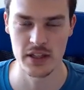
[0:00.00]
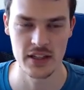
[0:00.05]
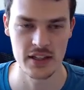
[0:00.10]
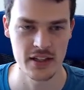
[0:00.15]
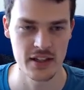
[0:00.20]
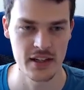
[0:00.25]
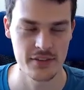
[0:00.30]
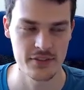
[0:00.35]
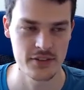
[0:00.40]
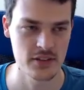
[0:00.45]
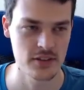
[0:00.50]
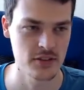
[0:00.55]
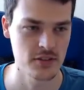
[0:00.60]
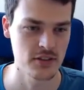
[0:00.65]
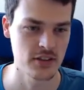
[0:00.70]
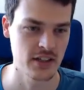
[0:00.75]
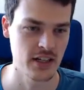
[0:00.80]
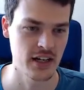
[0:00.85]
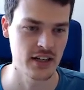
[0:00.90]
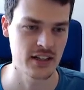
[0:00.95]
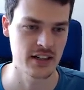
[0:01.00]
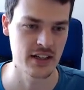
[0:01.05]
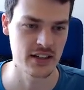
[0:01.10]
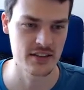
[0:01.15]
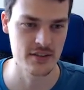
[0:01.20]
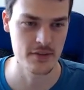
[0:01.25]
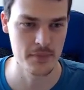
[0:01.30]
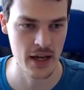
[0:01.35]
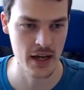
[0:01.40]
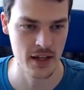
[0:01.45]
you have to do to kind of get
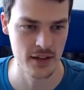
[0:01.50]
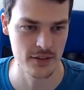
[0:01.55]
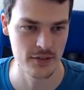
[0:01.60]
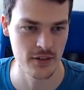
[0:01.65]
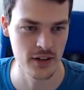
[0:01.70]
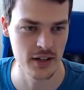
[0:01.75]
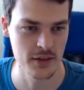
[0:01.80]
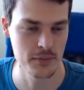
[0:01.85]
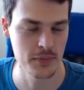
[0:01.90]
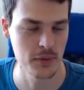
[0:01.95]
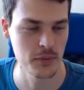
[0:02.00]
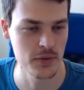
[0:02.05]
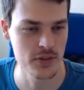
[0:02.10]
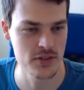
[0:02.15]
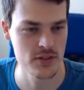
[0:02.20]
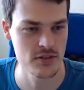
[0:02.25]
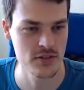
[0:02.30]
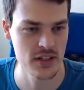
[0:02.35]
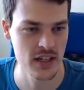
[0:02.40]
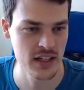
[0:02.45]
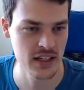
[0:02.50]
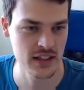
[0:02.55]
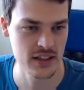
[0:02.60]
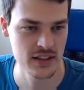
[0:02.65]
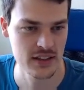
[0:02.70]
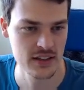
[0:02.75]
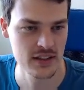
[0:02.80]
the math right, but once you get it,